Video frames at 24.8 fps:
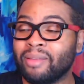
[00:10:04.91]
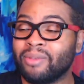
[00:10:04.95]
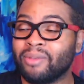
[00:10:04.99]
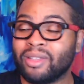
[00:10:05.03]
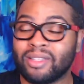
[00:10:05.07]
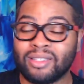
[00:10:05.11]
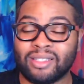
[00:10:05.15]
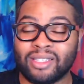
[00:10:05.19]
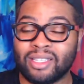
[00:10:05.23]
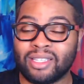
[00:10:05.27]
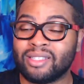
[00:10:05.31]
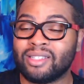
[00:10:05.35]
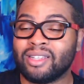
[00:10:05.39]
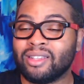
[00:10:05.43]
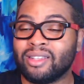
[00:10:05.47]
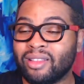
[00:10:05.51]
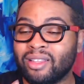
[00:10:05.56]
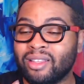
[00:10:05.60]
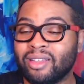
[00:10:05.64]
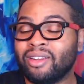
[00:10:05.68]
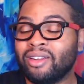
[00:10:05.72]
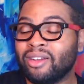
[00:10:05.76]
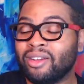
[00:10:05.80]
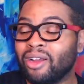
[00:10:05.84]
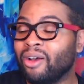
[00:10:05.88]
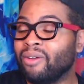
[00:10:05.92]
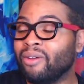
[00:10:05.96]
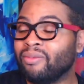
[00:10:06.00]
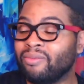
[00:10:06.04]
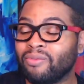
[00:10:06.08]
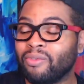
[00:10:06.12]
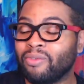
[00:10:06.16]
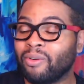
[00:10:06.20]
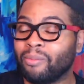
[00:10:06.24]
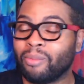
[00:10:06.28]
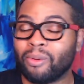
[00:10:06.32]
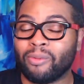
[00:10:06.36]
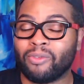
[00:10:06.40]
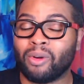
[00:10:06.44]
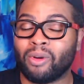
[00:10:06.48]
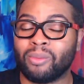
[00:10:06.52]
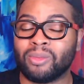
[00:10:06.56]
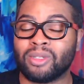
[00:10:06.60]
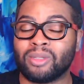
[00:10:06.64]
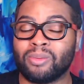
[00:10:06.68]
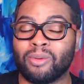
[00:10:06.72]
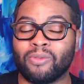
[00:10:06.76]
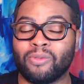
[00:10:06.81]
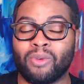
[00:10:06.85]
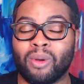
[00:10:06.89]
consistently, you know, from
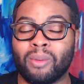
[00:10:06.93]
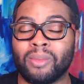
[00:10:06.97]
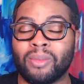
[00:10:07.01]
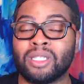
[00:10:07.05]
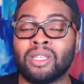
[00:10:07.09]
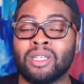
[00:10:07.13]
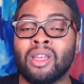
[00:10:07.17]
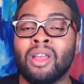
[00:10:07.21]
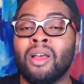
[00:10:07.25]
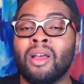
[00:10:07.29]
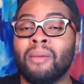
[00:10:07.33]
performance to performance.